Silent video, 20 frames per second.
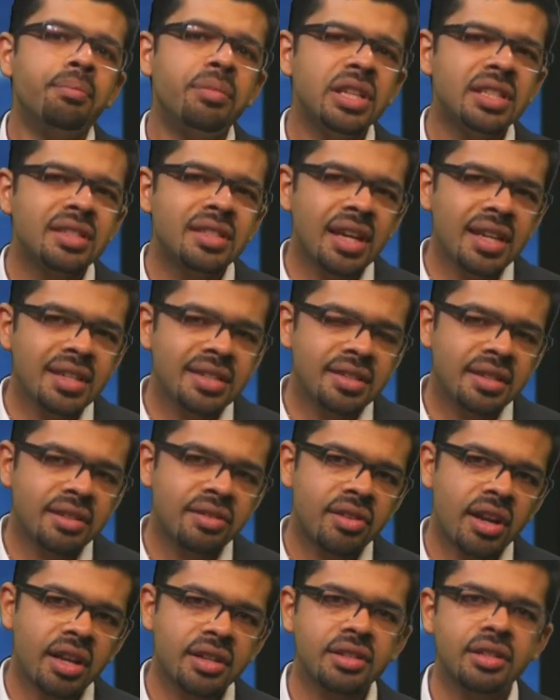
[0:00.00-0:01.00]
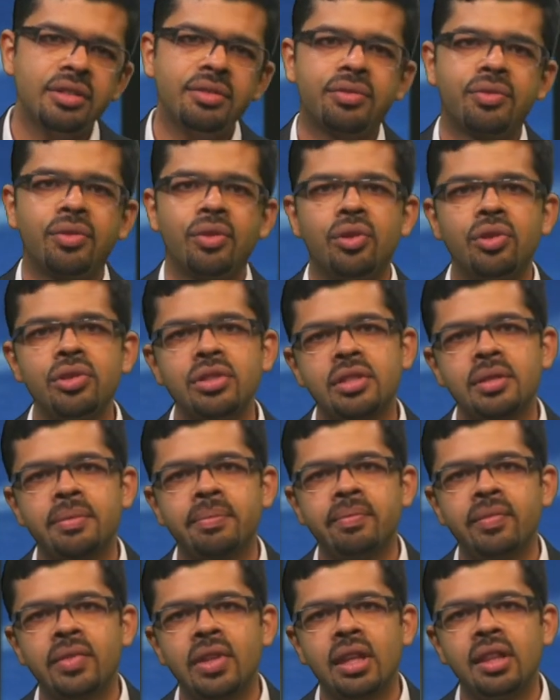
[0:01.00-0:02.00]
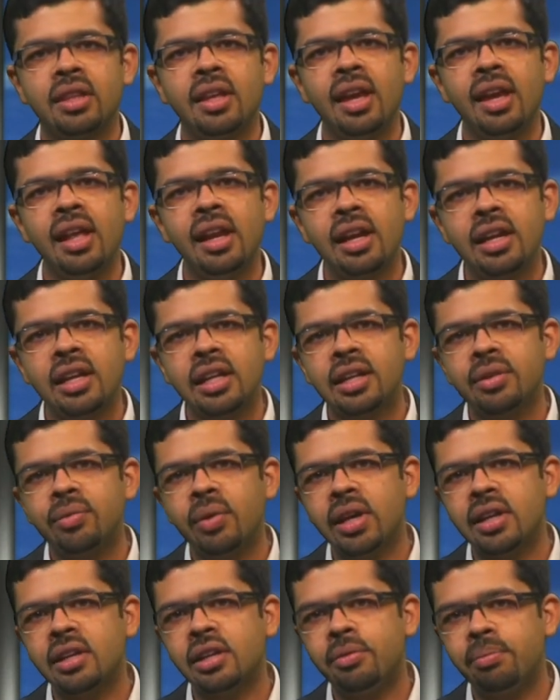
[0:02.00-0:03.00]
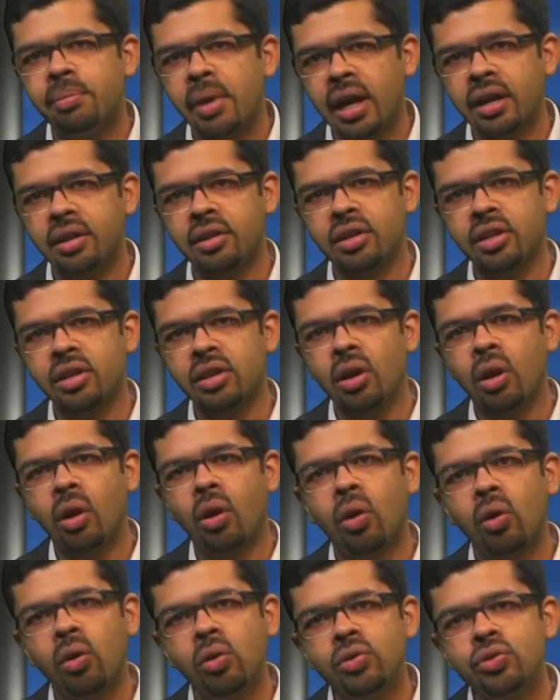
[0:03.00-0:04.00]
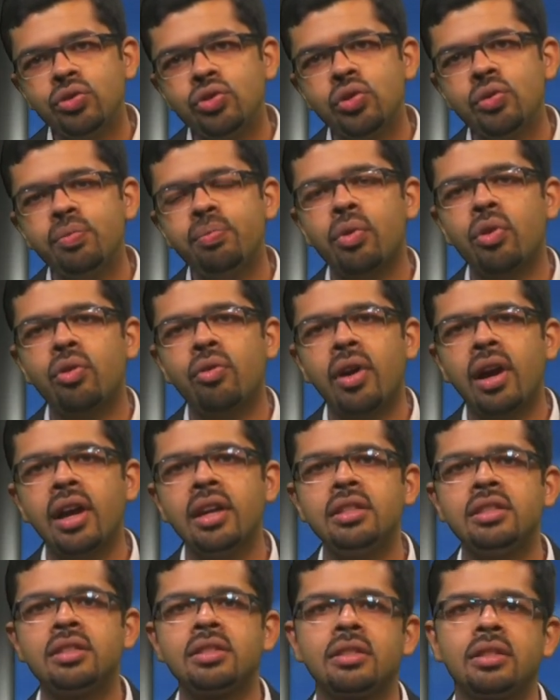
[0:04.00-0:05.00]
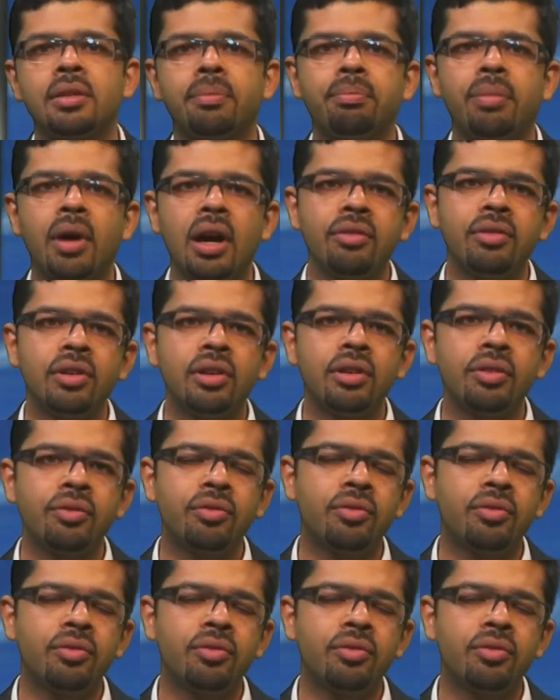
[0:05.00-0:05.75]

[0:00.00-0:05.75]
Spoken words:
Besides the traction force, the electric vehicle battery also provides the power